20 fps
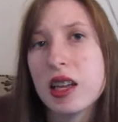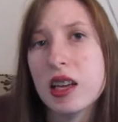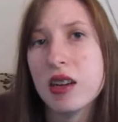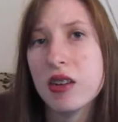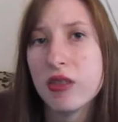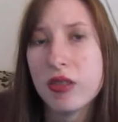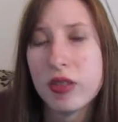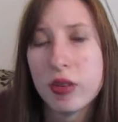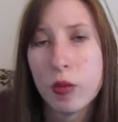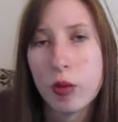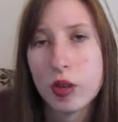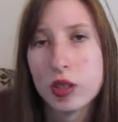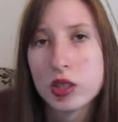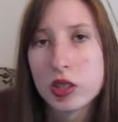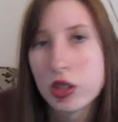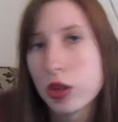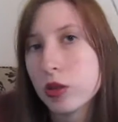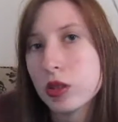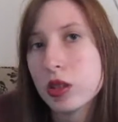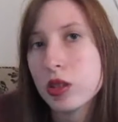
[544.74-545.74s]
that if it was a
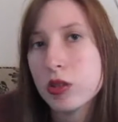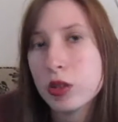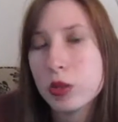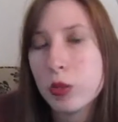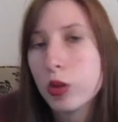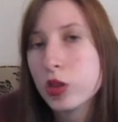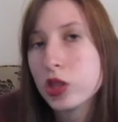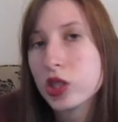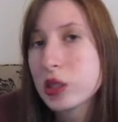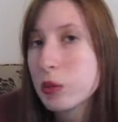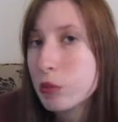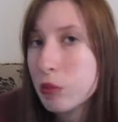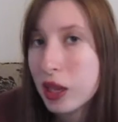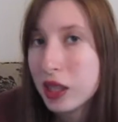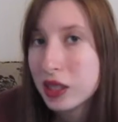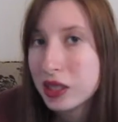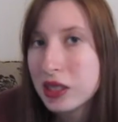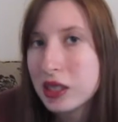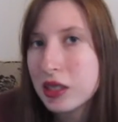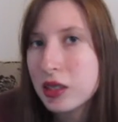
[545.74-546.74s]
ghost, it was more just
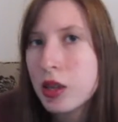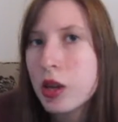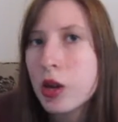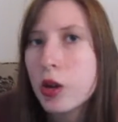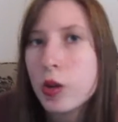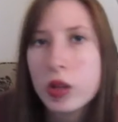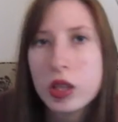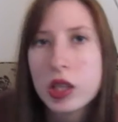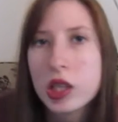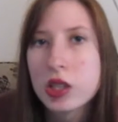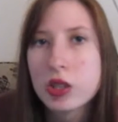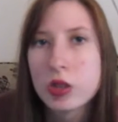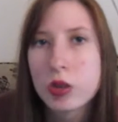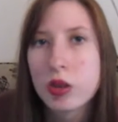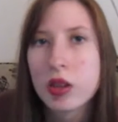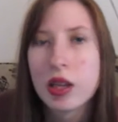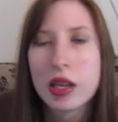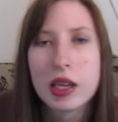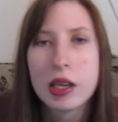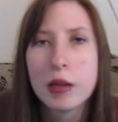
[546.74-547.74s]
messing with us, or
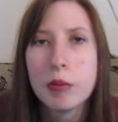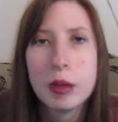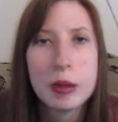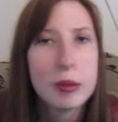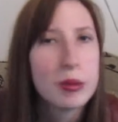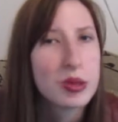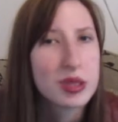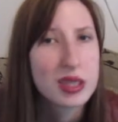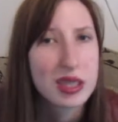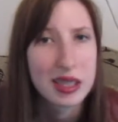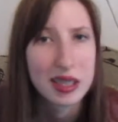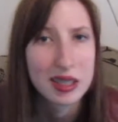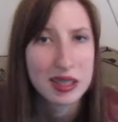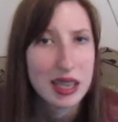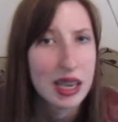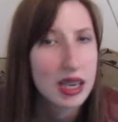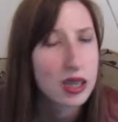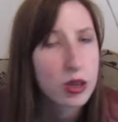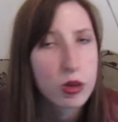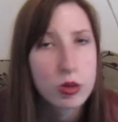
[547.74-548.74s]
like maybe it was like a
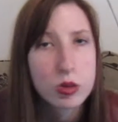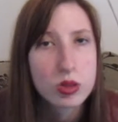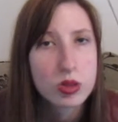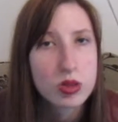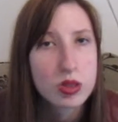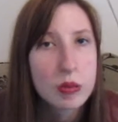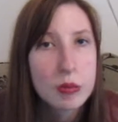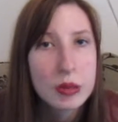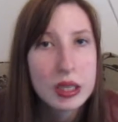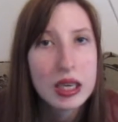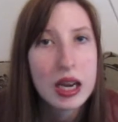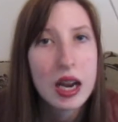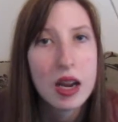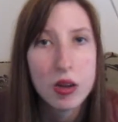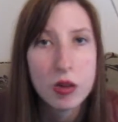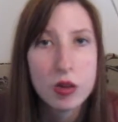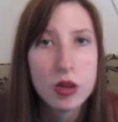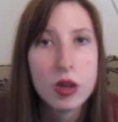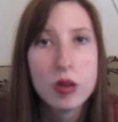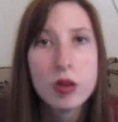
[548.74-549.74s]
sad ghost or something. I
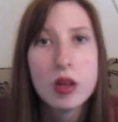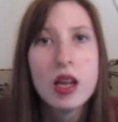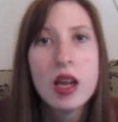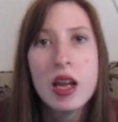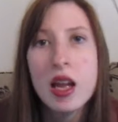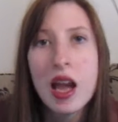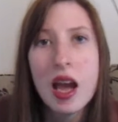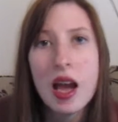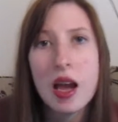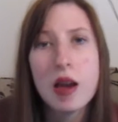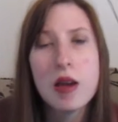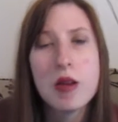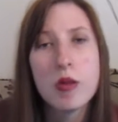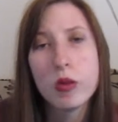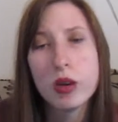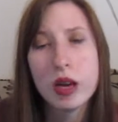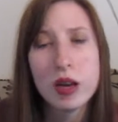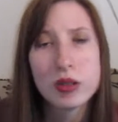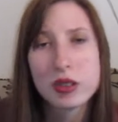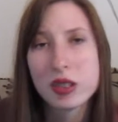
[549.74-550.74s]
don't know.
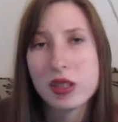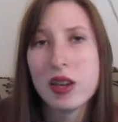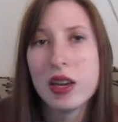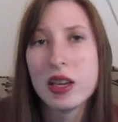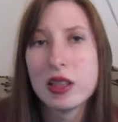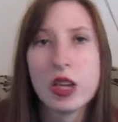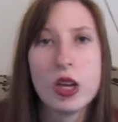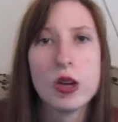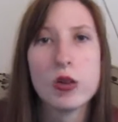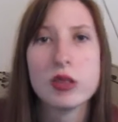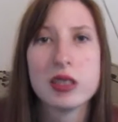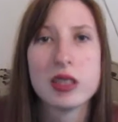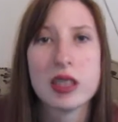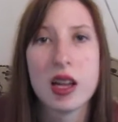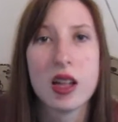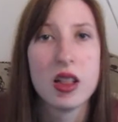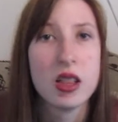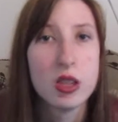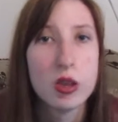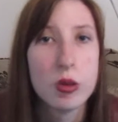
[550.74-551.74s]
When I was little, I thought it was like
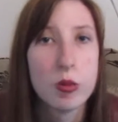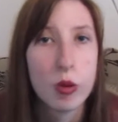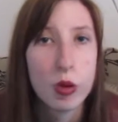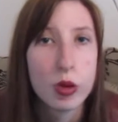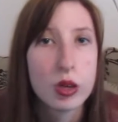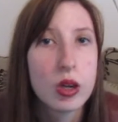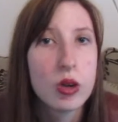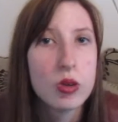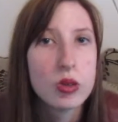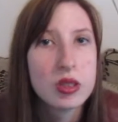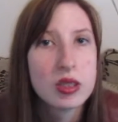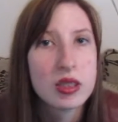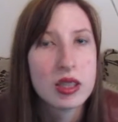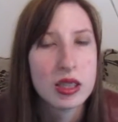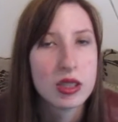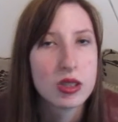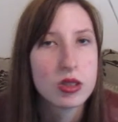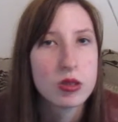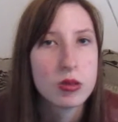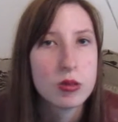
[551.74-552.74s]
a little boy ghost,
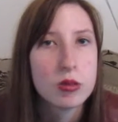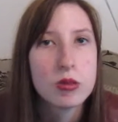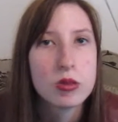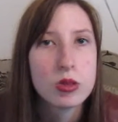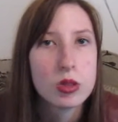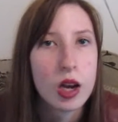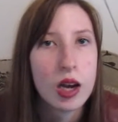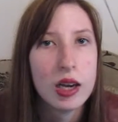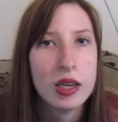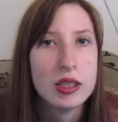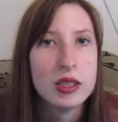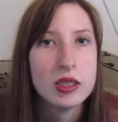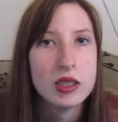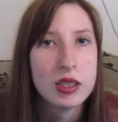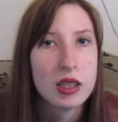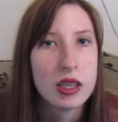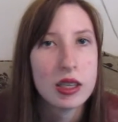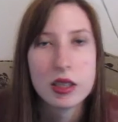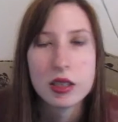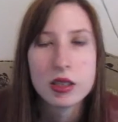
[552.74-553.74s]
like trying
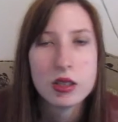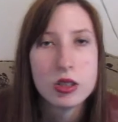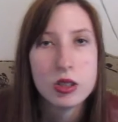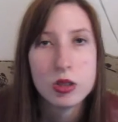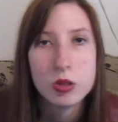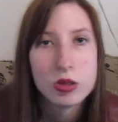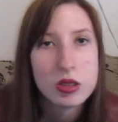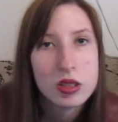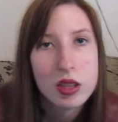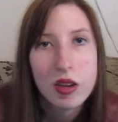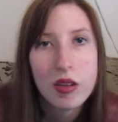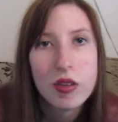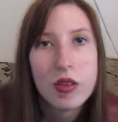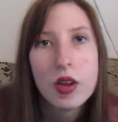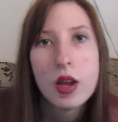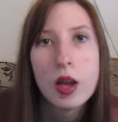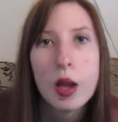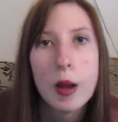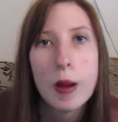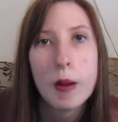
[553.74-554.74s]
to like do stuff,
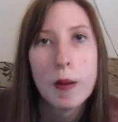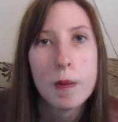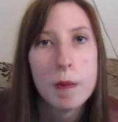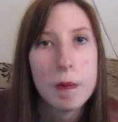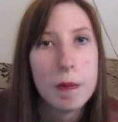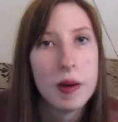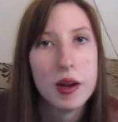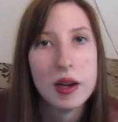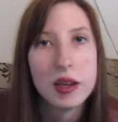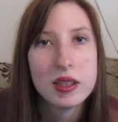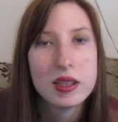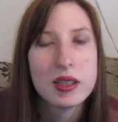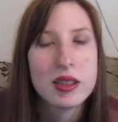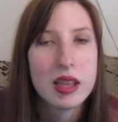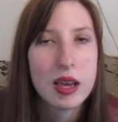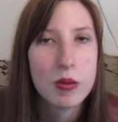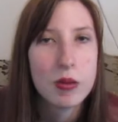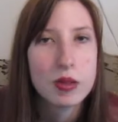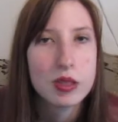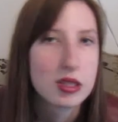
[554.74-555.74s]
but
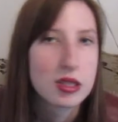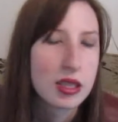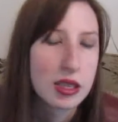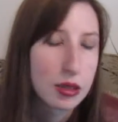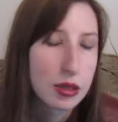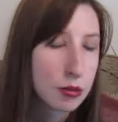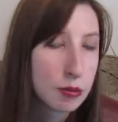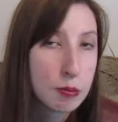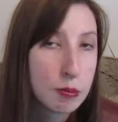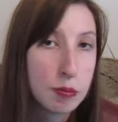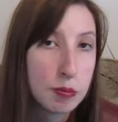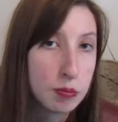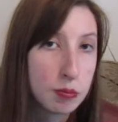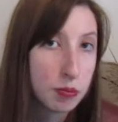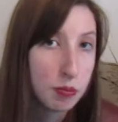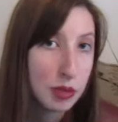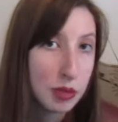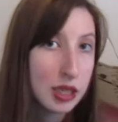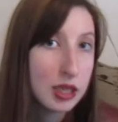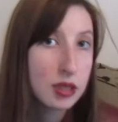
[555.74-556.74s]
that was like
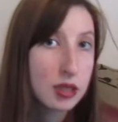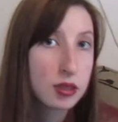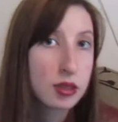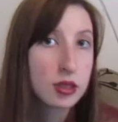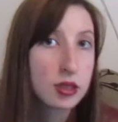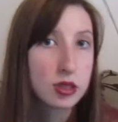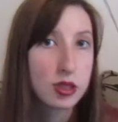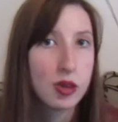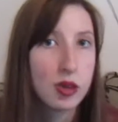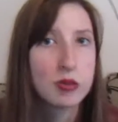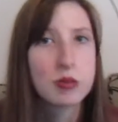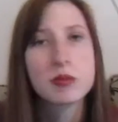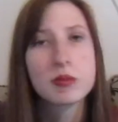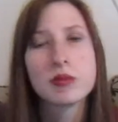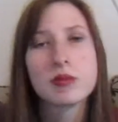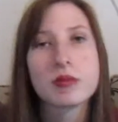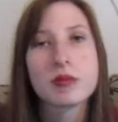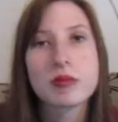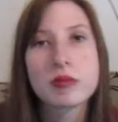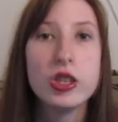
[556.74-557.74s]
me. So
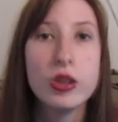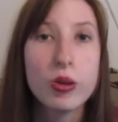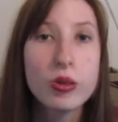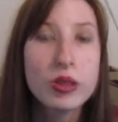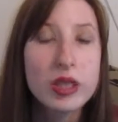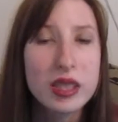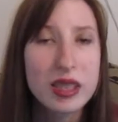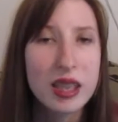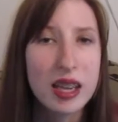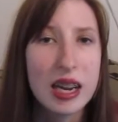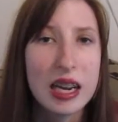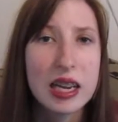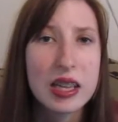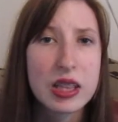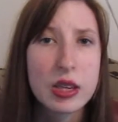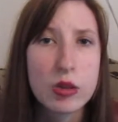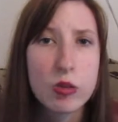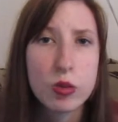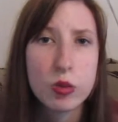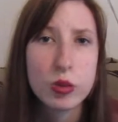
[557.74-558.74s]
you don't think that
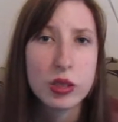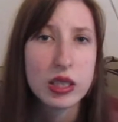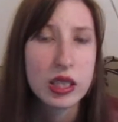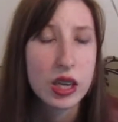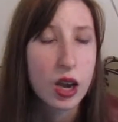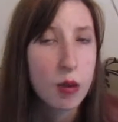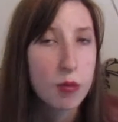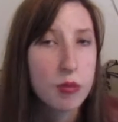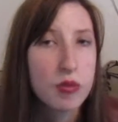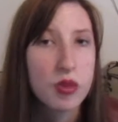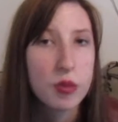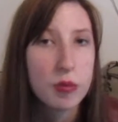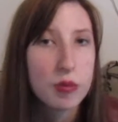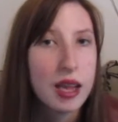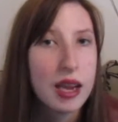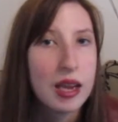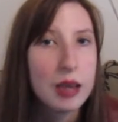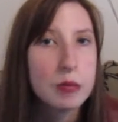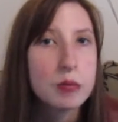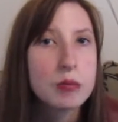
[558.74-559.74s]
anything would really come from
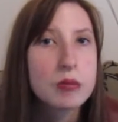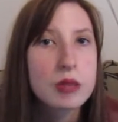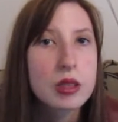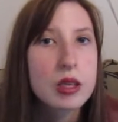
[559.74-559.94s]
that.